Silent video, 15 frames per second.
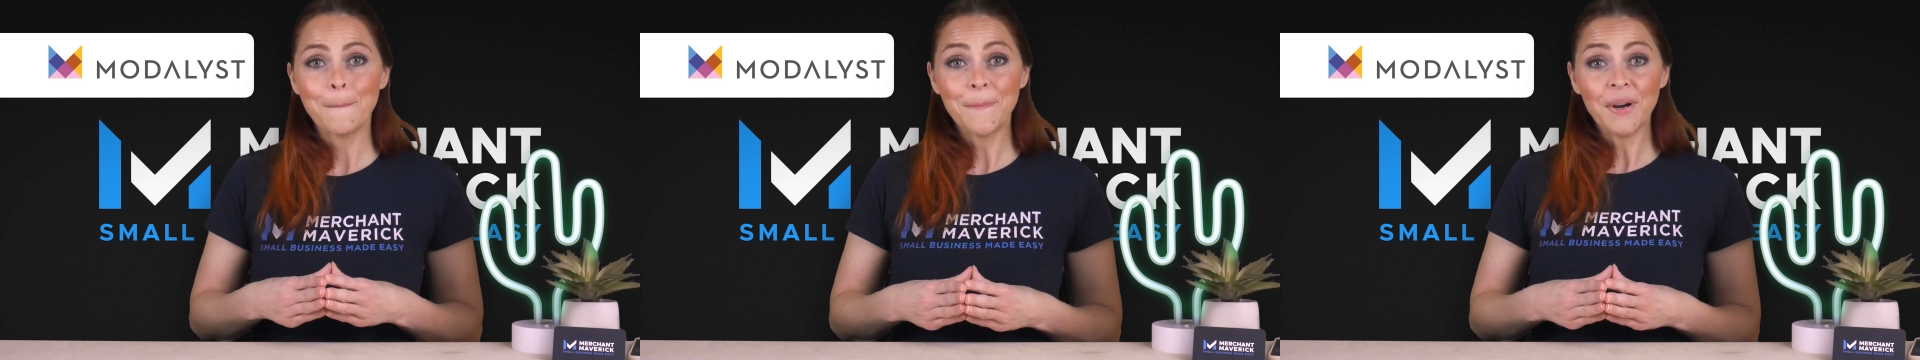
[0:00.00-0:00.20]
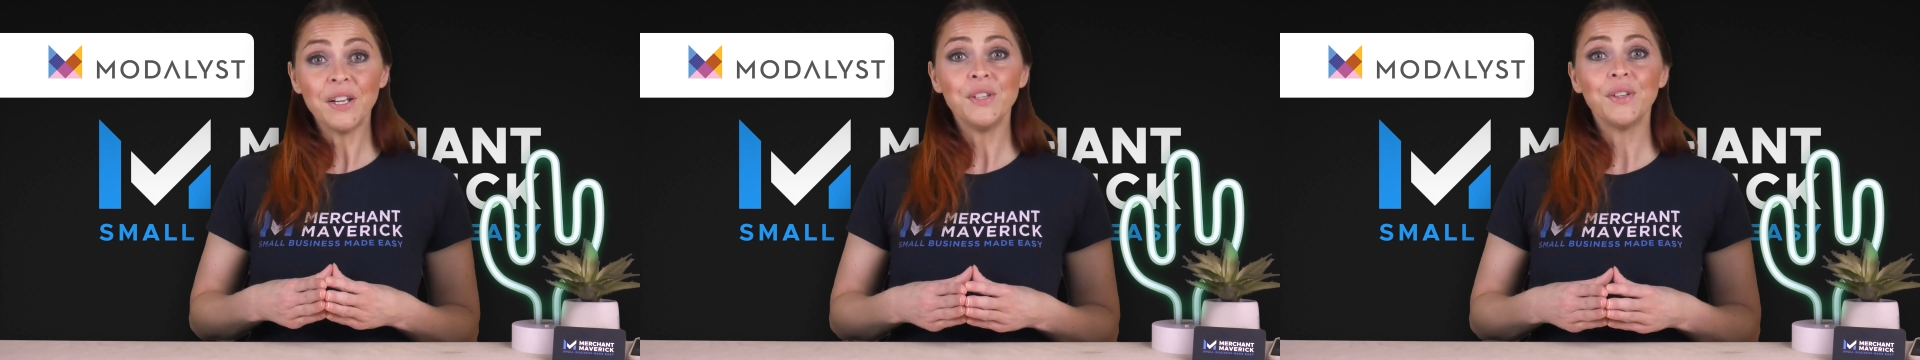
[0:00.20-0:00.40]

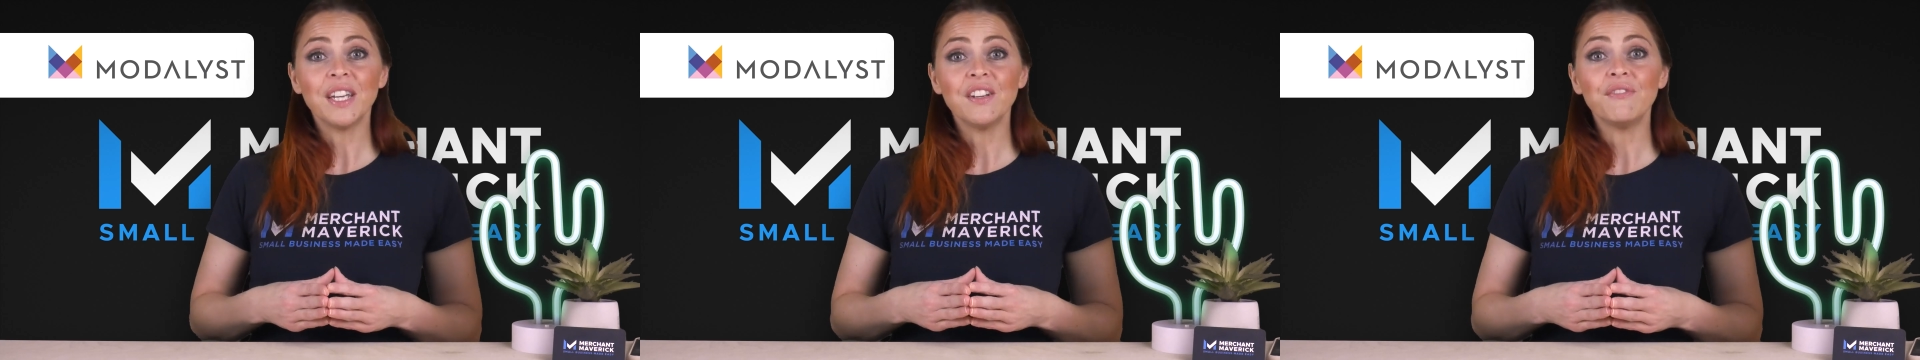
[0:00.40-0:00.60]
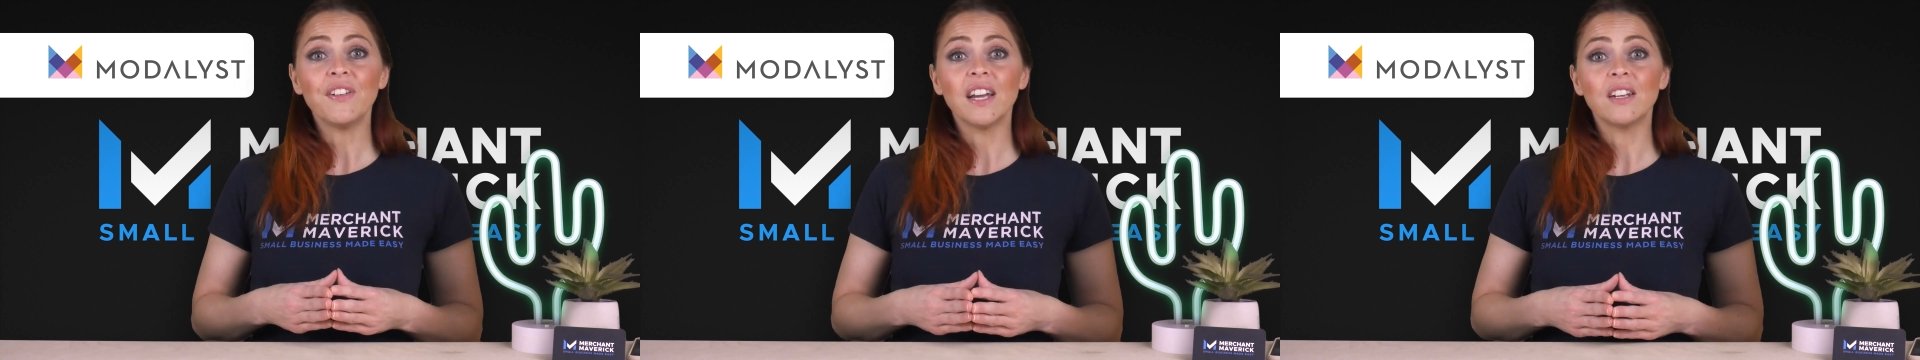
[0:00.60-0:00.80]
but you
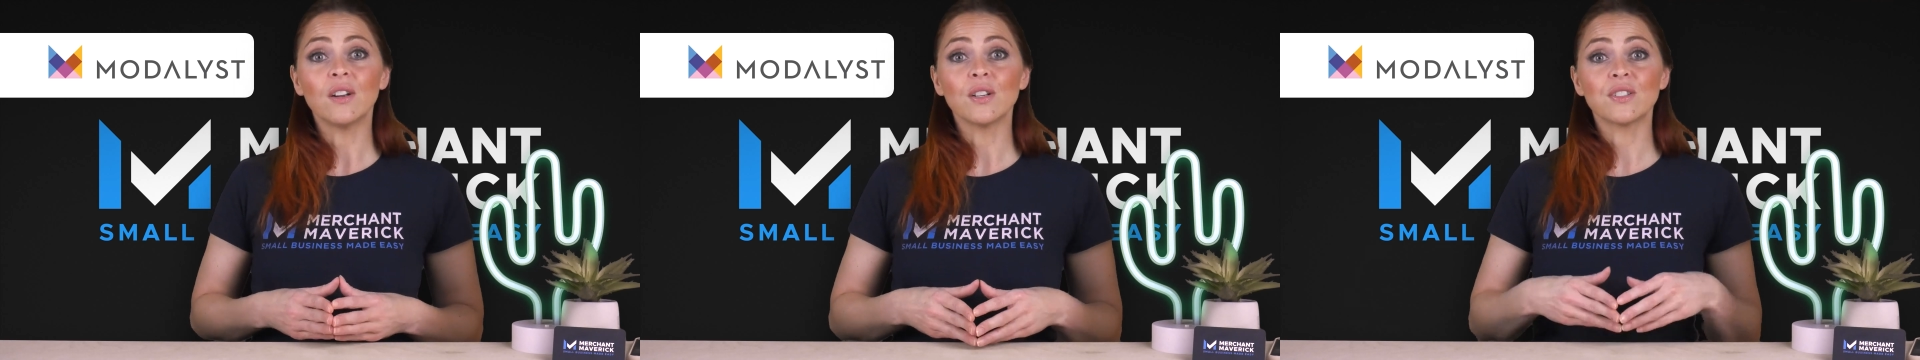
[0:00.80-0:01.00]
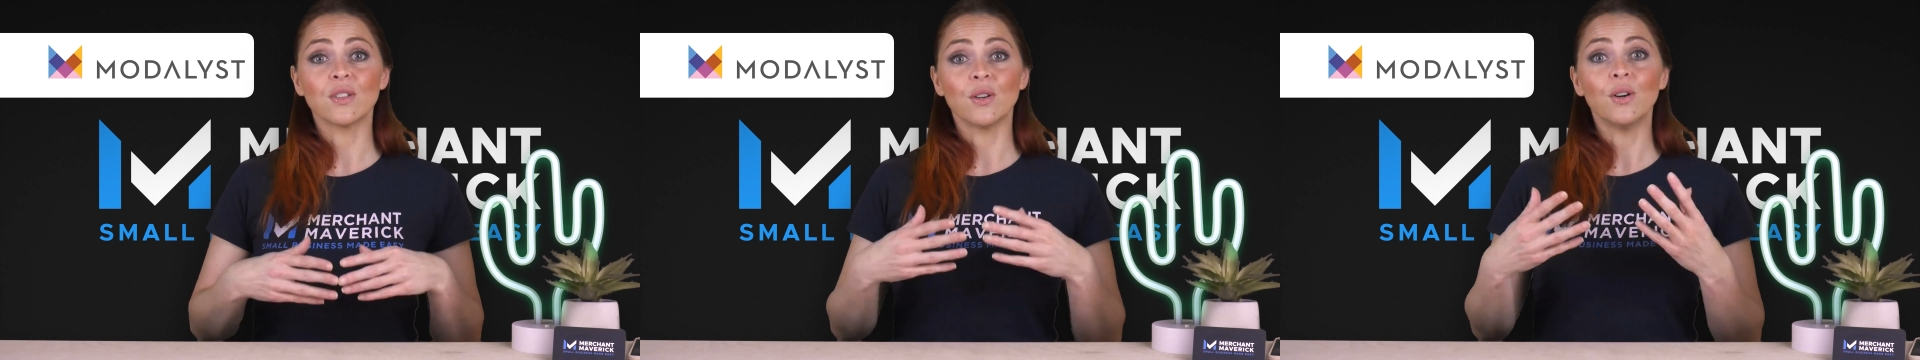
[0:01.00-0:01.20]
can find
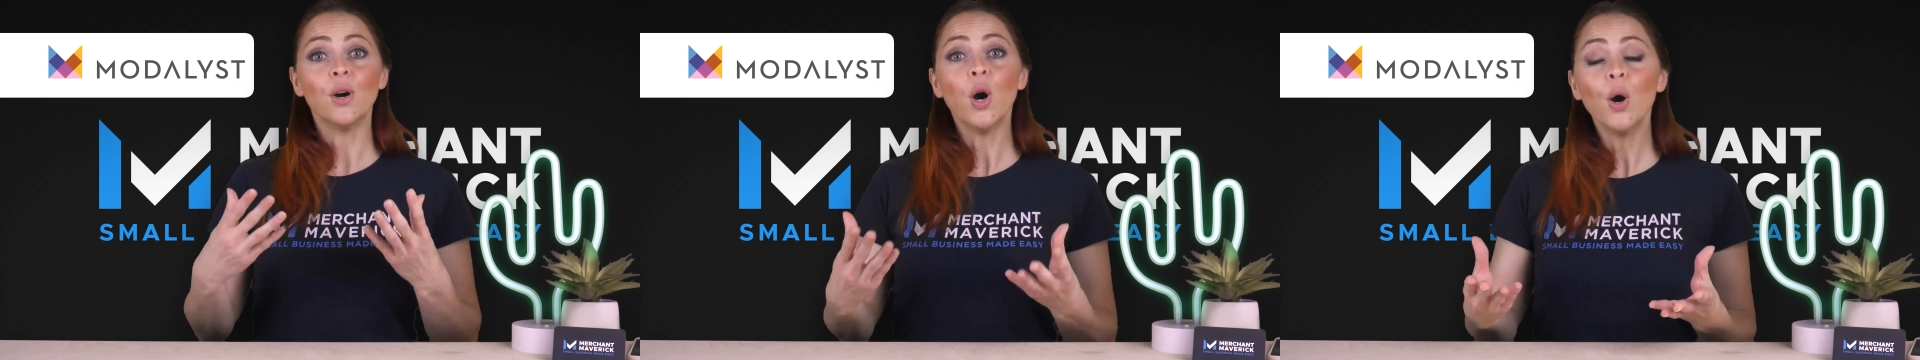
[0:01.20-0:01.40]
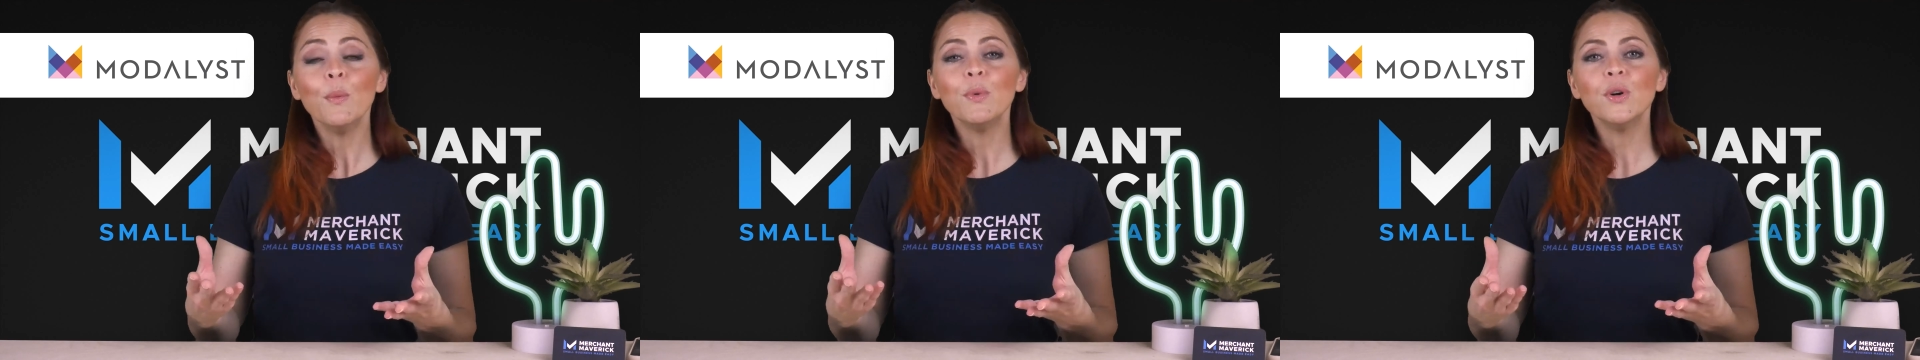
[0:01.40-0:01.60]
also
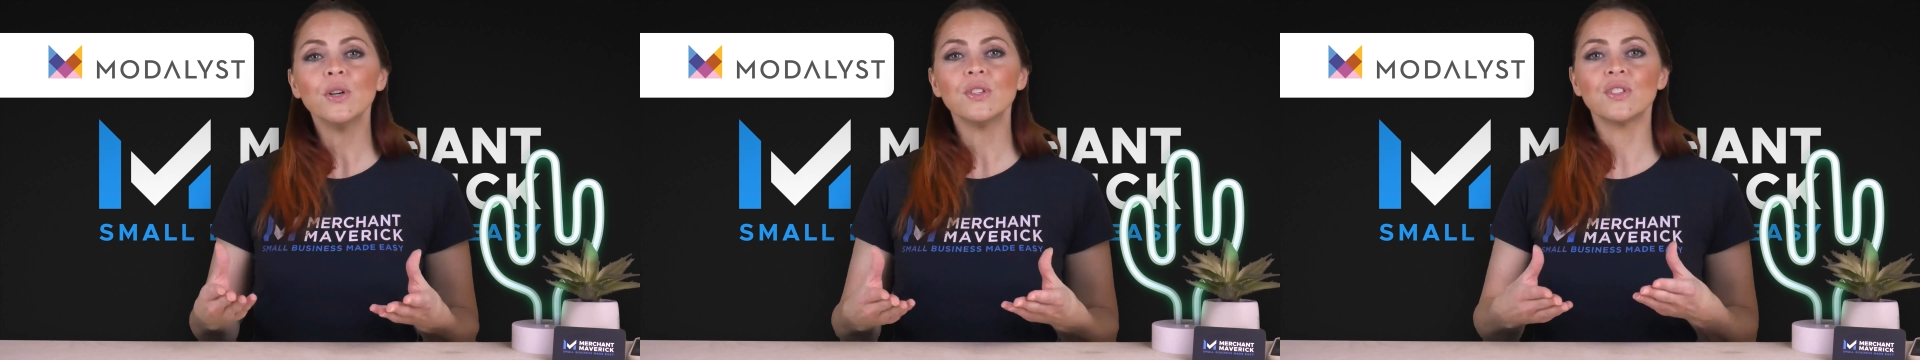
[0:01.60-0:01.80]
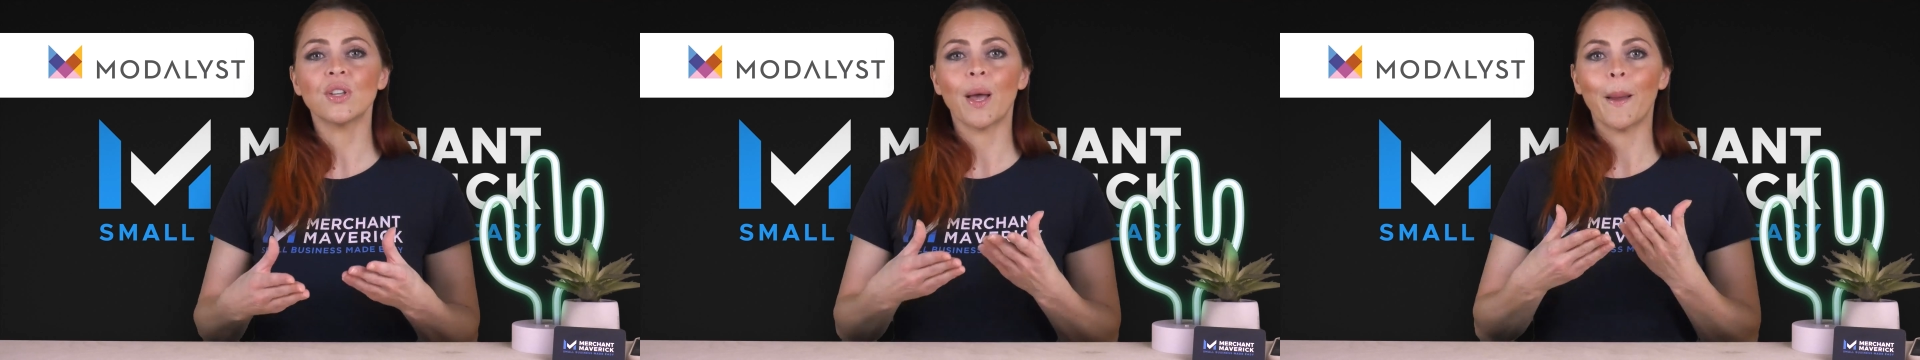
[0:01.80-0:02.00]
home
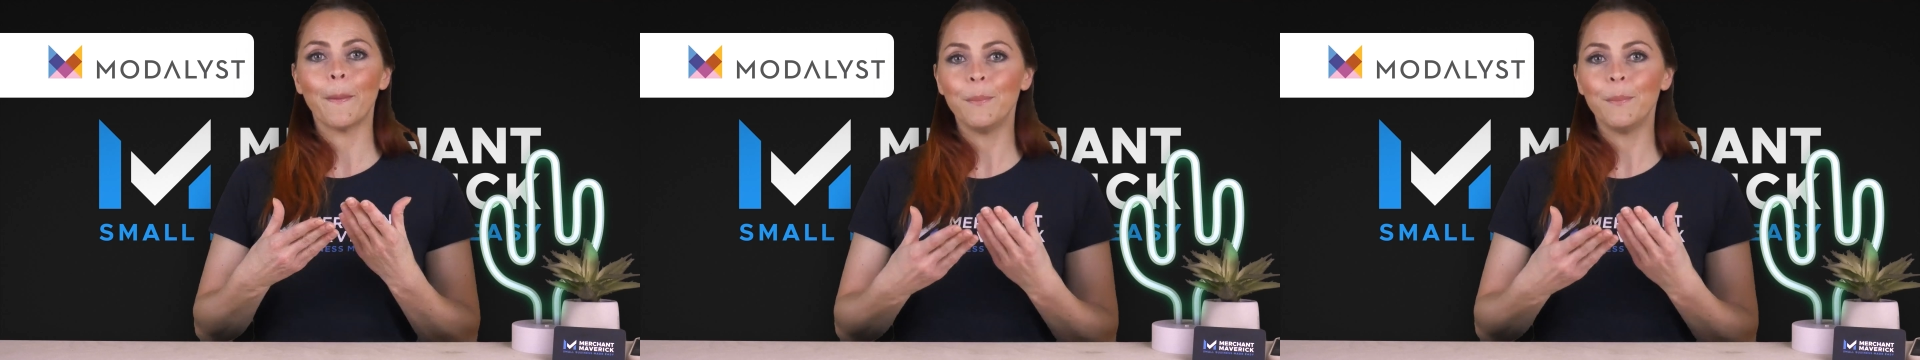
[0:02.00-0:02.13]
goods,